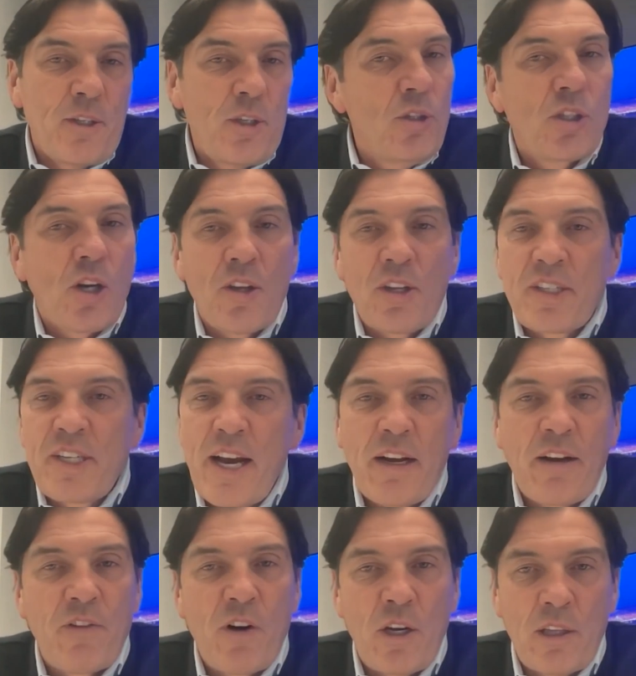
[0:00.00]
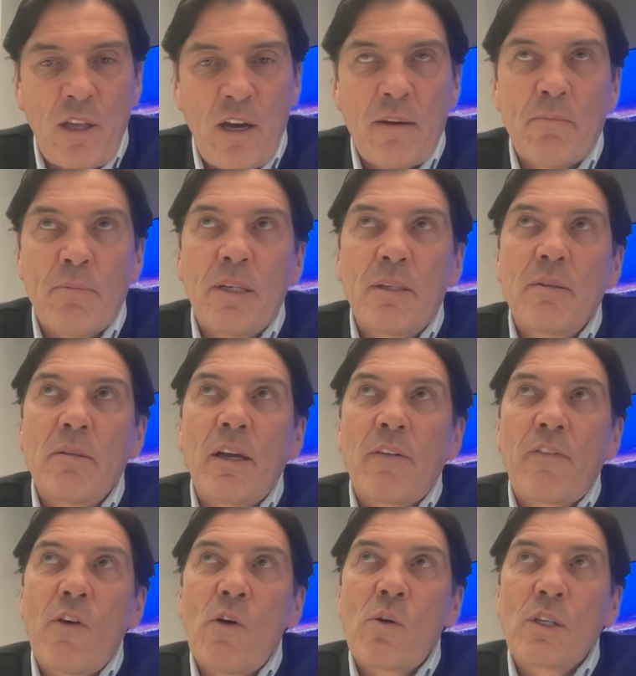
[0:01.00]
Use all the tech of online, but
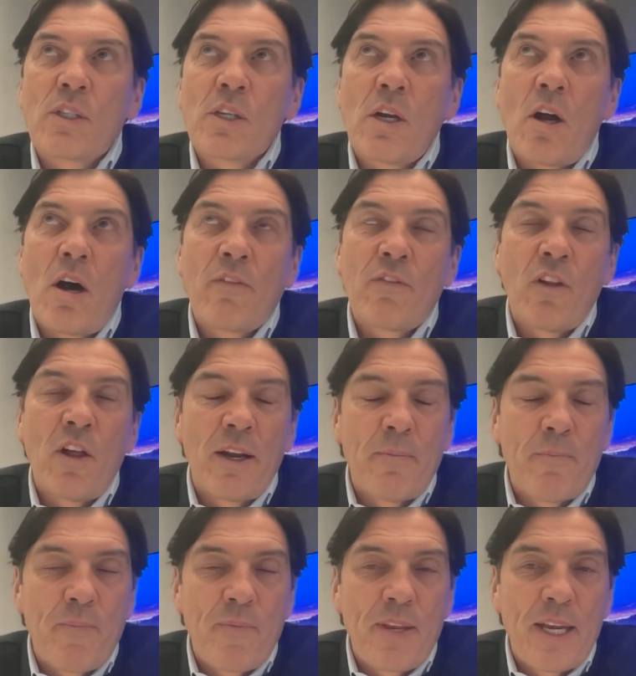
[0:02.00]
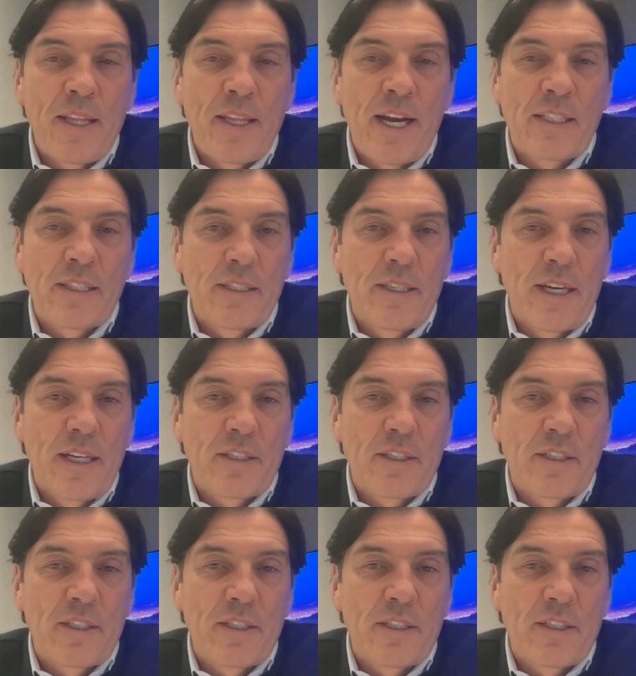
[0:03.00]
like focus on offline. And that's